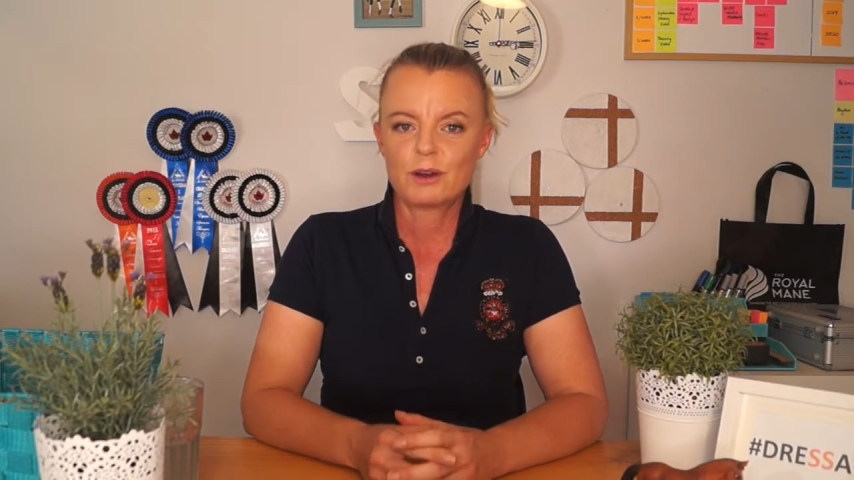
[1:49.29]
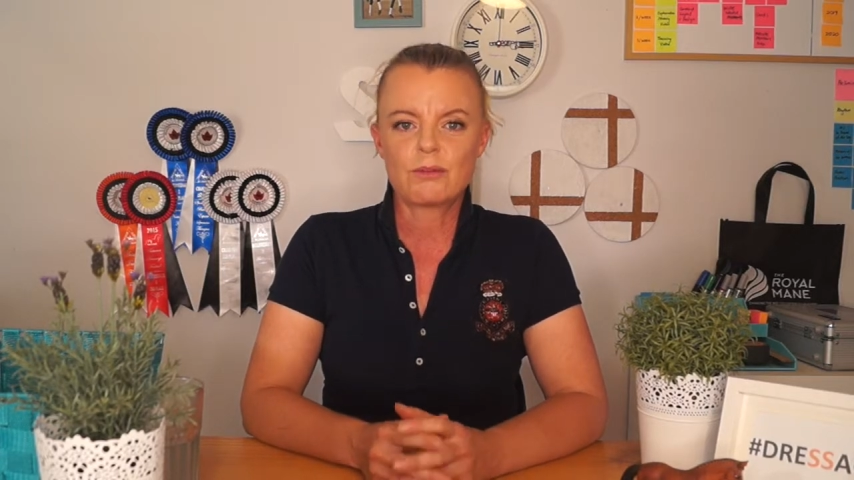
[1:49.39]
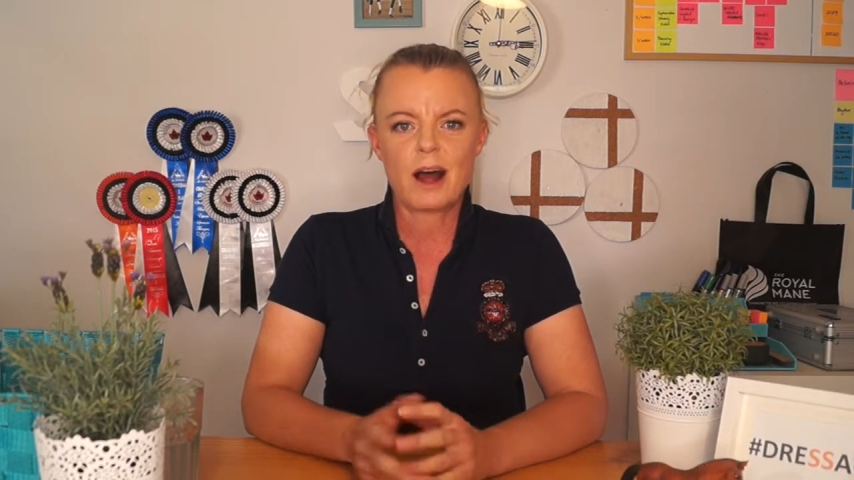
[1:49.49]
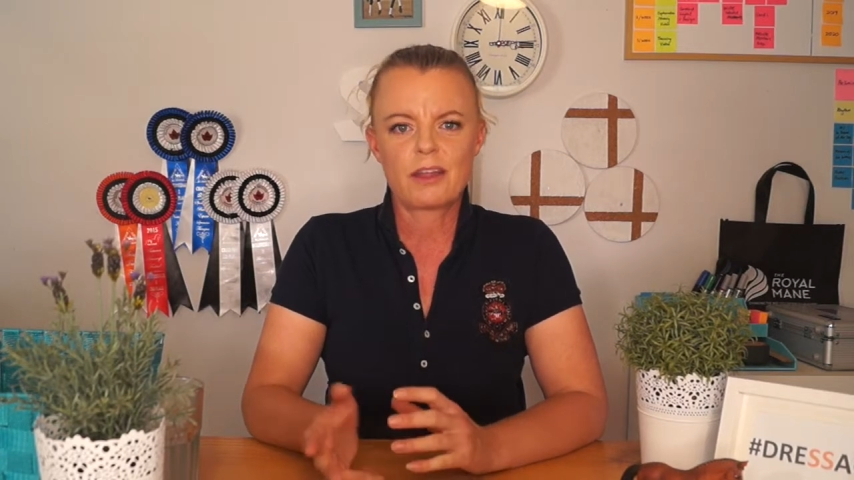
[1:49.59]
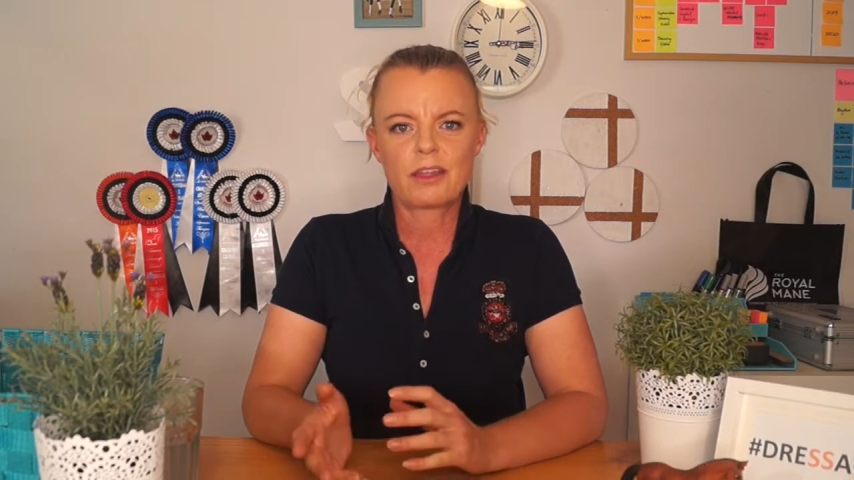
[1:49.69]

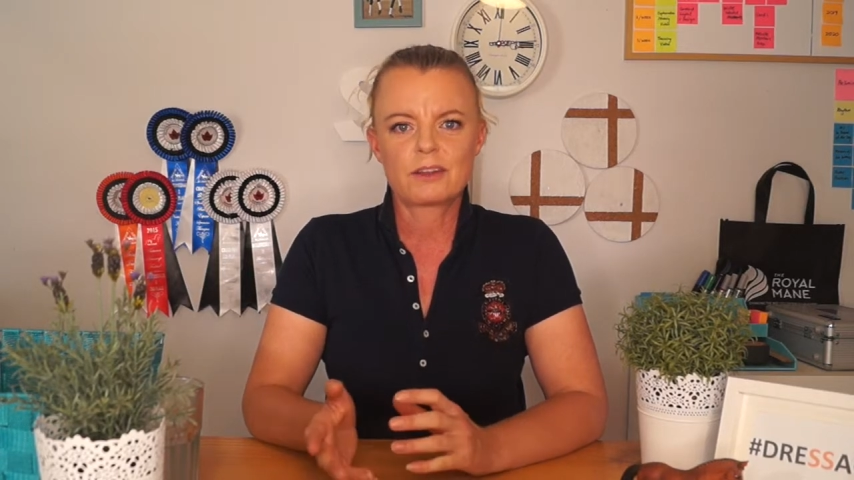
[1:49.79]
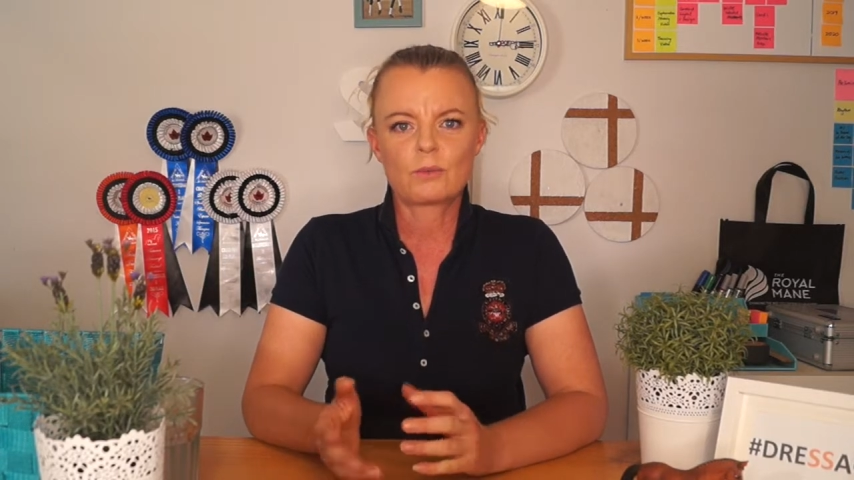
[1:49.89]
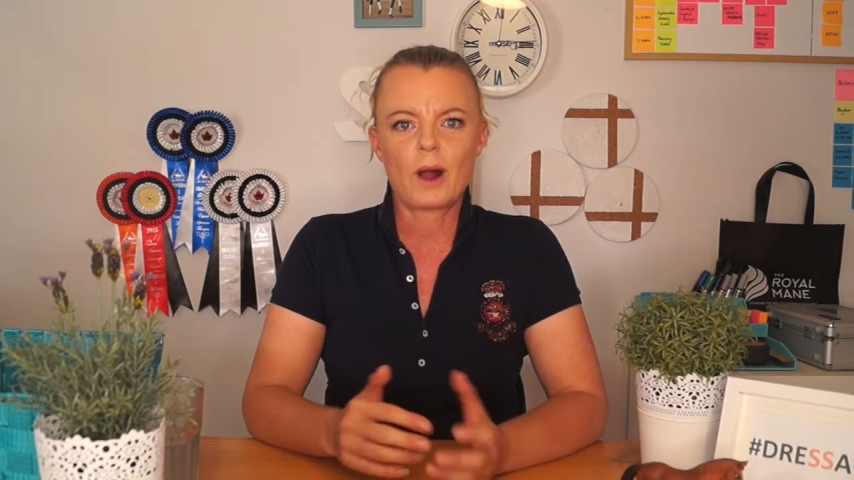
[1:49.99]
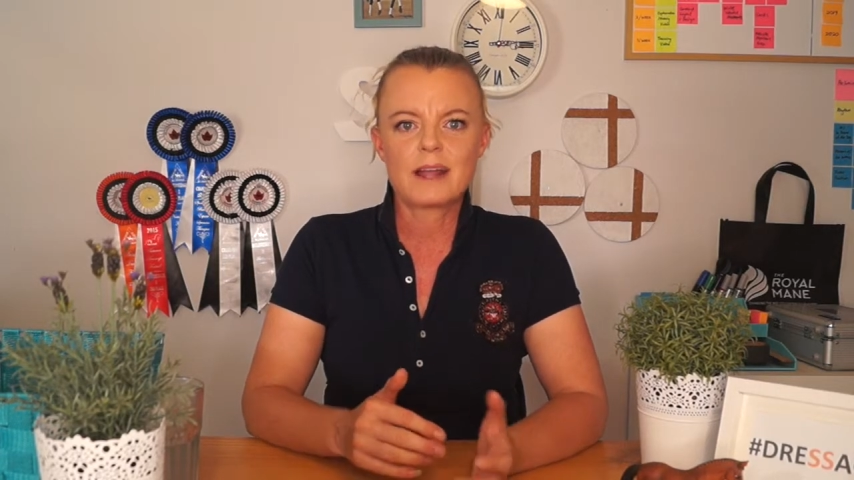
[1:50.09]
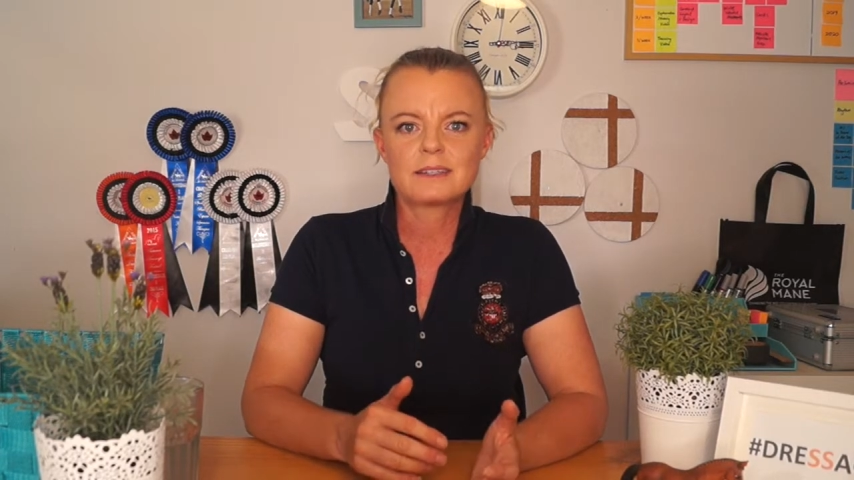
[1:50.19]
rather
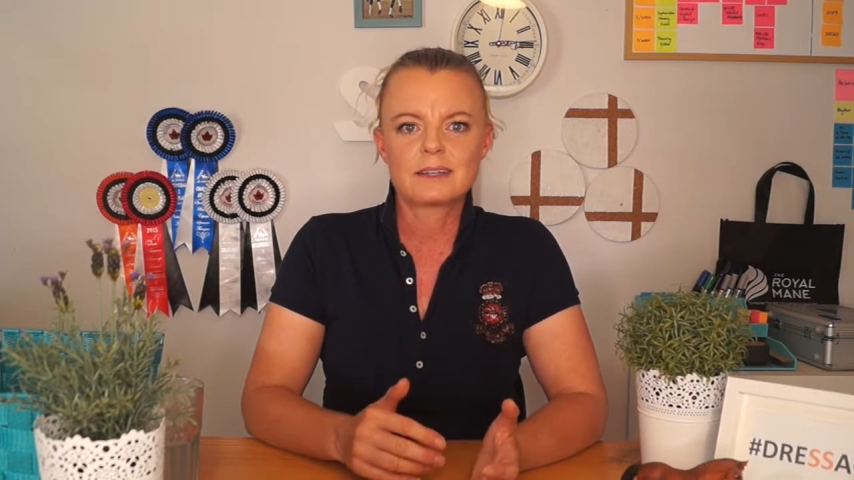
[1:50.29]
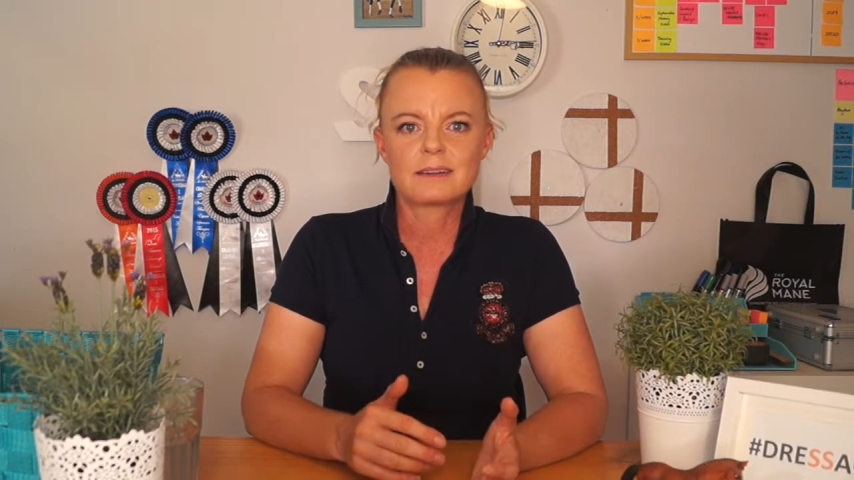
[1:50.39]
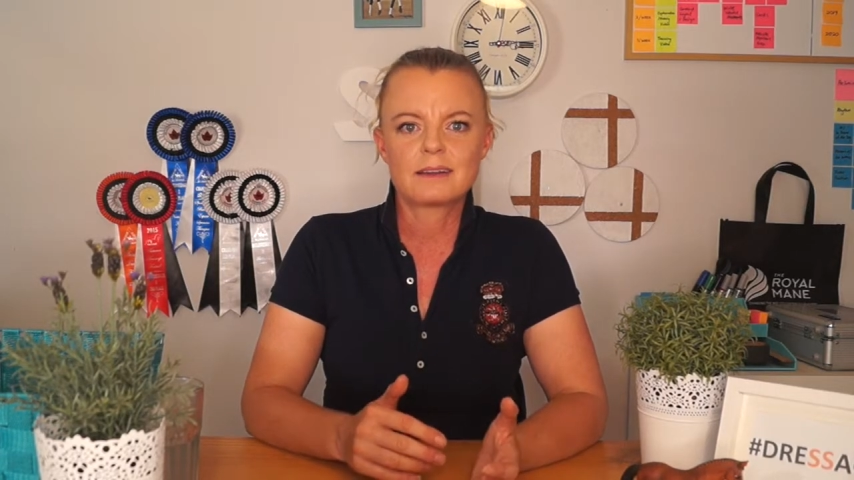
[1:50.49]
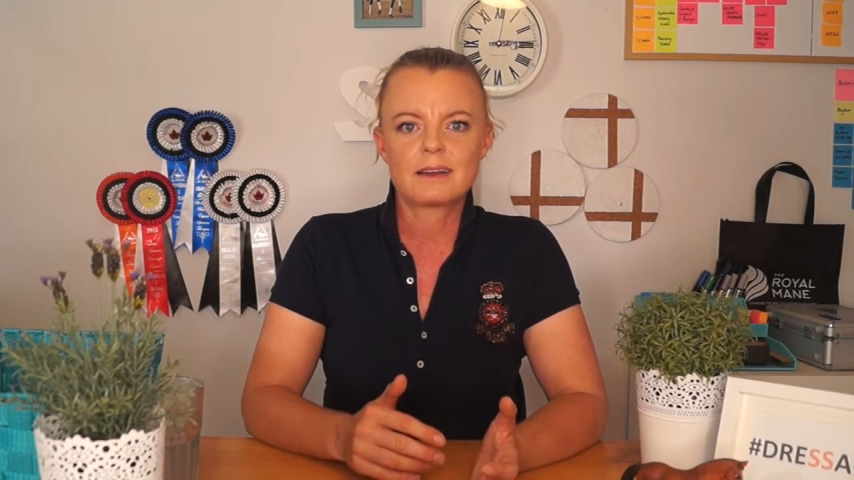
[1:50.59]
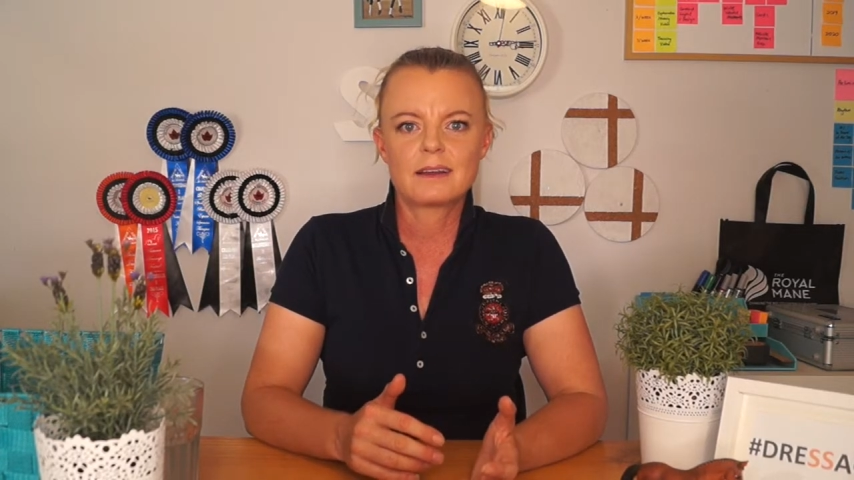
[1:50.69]
than
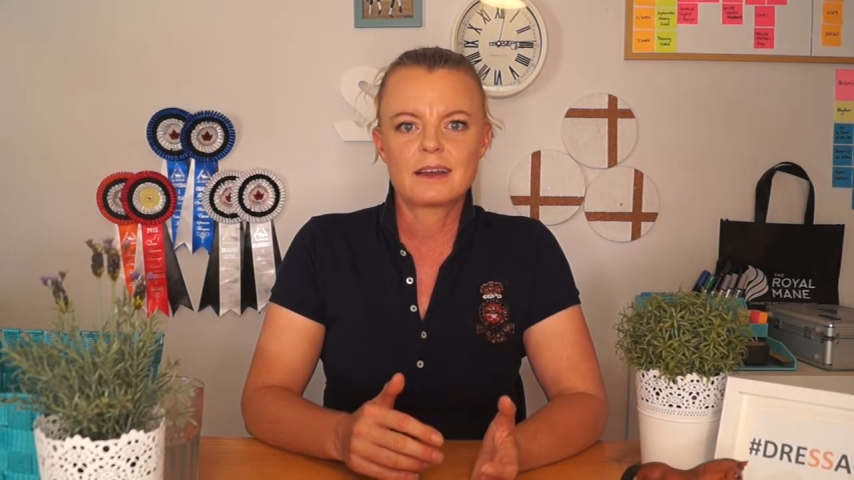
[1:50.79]
waiting